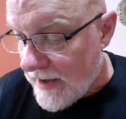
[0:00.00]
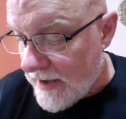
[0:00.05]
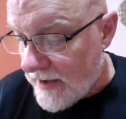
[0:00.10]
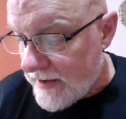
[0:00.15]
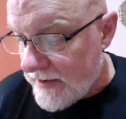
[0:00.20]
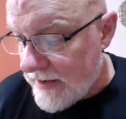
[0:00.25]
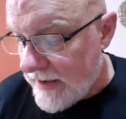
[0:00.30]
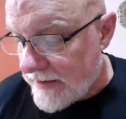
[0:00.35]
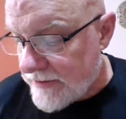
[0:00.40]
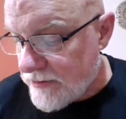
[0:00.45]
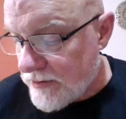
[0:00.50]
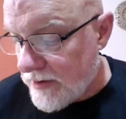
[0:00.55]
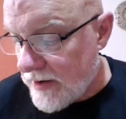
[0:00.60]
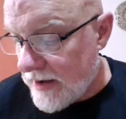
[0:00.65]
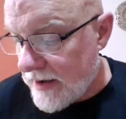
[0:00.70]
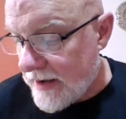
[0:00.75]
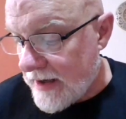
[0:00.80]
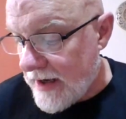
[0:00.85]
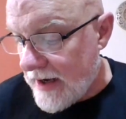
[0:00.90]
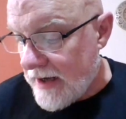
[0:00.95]
Naturally,
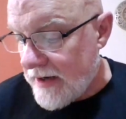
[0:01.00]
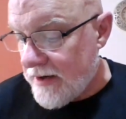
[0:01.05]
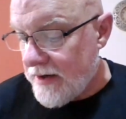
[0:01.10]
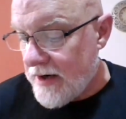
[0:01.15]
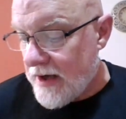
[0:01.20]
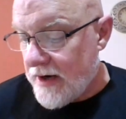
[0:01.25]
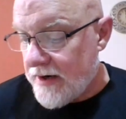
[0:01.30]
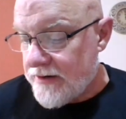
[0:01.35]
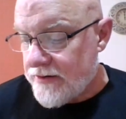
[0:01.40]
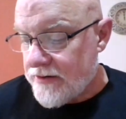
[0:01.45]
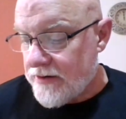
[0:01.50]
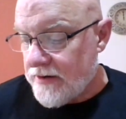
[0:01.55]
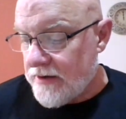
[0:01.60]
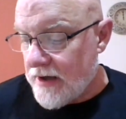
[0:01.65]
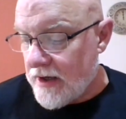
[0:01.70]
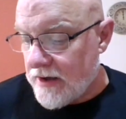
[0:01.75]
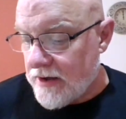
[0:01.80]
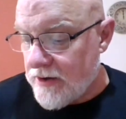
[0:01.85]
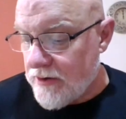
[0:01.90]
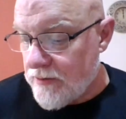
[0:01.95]
it got
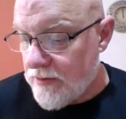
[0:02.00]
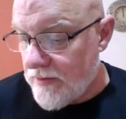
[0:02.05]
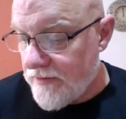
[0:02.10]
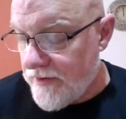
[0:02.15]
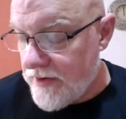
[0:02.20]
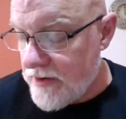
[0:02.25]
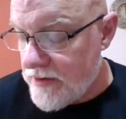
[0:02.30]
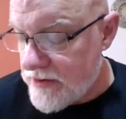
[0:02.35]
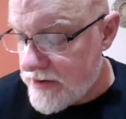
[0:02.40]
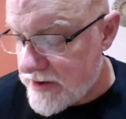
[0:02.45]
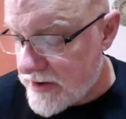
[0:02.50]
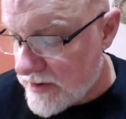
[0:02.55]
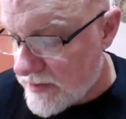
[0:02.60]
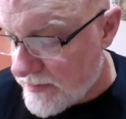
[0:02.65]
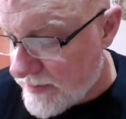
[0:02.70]
not good reviews because